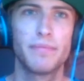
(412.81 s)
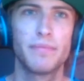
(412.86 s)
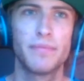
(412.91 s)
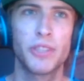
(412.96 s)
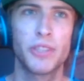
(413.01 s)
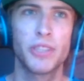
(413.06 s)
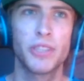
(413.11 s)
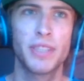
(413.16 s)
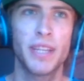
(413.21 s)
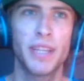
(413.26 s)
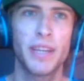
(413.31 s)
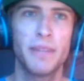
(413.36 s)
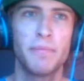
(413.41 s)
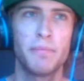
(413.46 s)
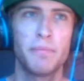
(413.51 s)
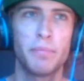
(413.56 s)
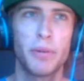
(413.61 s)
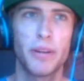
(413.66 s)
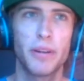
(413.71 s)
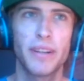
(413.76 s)
just him
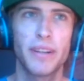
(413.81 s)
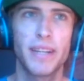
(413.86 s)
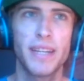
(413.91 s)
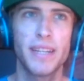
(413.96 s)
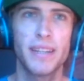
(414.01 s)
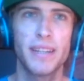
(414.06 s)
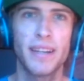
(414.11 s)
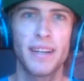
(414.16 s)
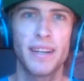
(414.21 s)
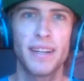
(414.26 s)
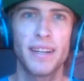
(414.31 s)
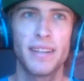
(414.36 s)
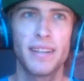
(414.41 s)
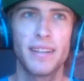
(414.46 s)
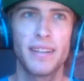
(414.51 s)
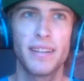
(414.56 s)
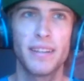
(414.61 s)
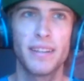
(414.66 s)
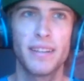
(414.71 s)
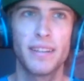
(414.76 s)
barking at
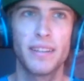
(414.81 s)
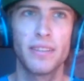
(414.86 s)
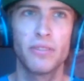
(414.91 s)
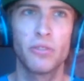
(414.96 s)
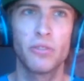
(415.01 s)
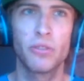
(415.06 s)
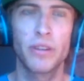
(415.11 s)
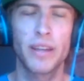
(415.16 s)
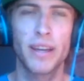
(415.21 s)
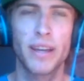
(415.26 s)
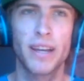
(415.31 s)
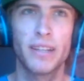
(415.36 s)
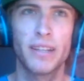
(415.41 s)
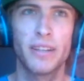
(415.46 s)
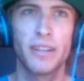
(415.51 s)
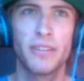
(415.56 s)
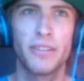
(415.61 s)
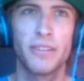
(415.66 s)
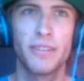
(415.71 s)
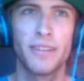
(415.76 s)

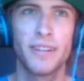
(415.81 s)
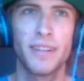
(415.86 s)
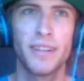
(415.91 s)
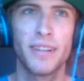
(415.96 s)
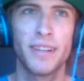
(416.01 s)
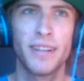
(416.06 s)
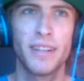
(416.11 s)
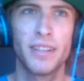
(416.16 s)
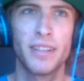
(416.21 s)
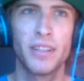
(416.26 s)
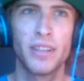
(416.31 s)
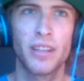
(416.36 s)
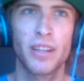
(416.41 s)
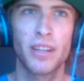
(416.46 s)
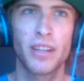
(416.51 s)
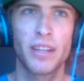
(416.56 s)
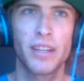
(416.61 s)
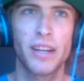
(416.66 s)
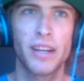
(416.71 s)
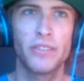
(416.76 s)
Laureano,
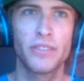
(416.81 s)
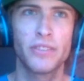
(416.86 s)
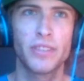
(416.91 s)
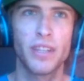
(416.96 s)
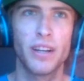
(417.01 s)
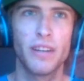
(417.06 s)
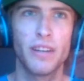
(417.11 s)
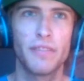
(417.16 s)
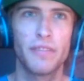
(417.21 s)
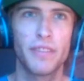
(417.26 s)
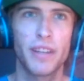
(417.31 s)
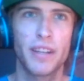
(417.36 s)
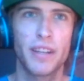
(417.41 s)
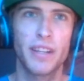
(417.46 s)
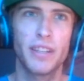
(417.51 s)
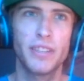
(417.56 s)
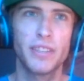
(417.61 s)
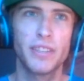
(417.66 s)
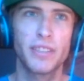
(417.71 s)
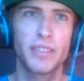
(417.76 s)
looking all tough, and then
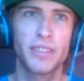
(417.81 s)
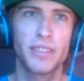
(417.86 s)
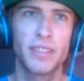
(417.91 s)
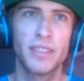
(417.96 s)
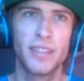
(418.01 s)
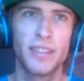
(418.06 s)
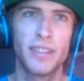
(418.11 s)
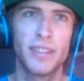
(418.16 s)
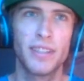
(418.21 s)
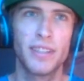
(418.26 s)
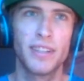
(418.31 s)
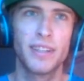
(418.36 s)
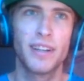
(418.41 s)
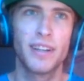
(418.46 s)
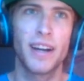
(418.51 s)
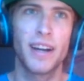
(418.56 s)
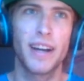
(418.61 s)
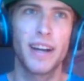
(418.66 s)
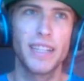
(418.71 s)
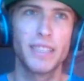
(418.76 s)
he just
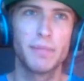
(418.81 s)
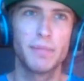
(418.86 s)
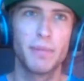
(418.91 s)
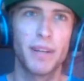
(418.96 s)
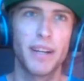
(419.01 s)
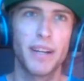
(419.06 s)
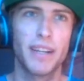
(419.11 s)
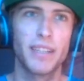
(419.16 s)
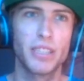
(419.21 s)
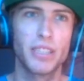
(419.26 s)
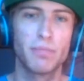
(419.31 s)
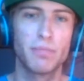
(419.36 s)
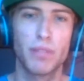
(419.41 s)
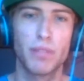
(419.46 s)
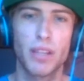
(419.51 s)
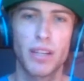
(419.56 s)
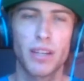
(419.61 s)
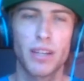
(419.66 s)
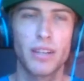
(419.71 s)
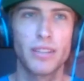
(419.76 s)
hides behind his
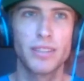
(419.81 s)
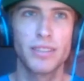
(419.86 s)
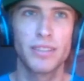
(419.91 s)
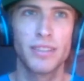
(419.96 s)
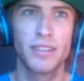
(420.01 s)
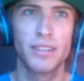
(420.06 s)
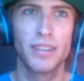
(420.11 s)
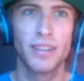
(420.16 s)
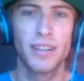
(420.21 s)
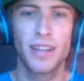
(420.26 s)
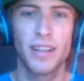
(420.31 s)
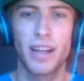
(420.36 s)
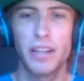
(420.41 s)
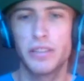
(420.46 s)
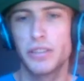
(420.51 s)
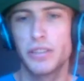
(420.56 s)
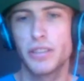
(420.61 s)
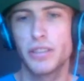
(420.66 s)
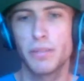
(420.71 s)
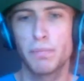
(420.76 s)
players. That's
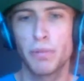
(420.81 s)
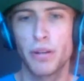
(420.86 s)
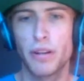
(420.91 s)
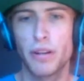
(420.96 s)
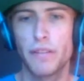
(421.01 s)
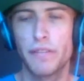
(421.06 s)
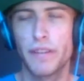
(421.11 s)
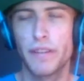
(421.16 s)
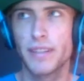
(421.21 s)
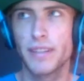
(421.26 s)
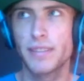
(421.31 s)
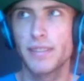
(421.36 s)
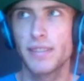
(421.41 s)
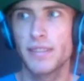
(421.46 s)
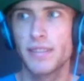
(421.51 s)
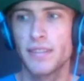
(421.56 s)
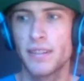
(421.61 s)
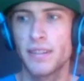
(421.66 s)
just a perfect